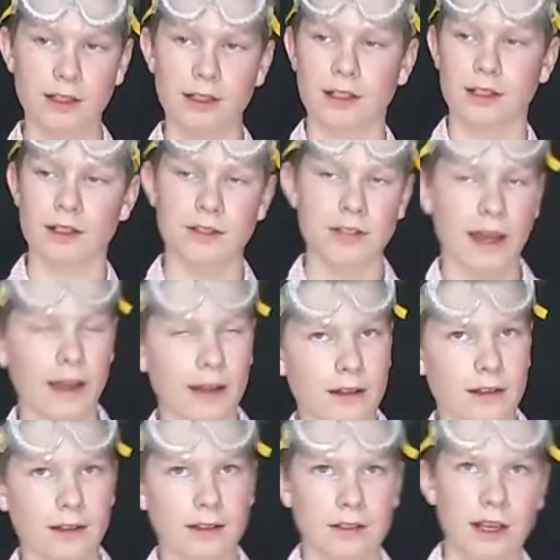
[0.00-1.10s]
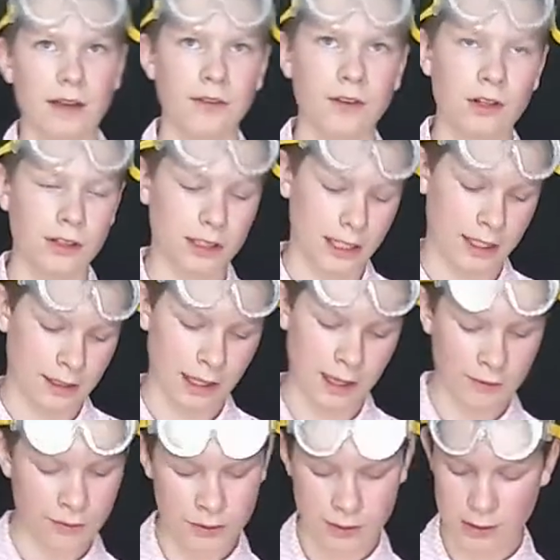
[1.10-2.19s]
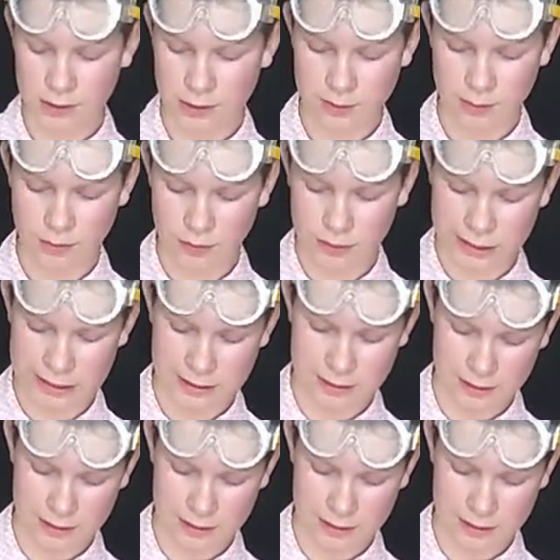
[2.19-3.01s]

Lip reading: because I definitely haven't done this before.